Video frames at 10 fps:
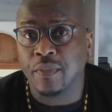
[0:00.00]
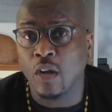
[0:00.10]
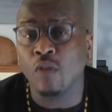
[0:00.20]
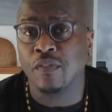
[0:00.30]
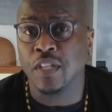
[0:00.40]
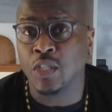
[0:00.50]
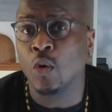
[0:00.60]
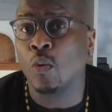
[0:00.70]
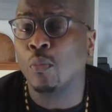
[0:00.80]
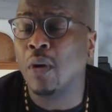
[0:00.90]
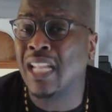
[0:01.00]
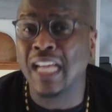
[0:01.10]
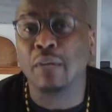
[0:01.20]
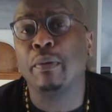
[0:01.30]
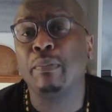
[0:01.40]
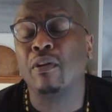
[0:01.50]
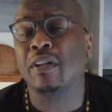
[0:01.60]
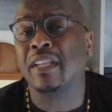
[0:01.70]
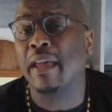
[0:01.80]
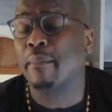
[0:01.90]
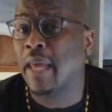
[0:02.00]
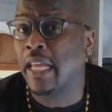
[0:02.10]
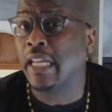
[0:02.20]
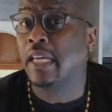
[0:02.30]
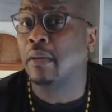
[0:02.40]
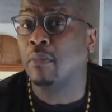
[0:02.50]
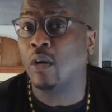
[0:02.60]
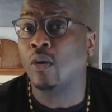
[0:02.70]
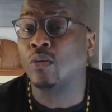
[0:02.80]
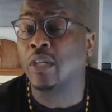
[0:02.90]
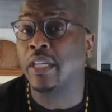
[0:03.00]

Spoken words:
COVID. So a lot of people are in that panic mode,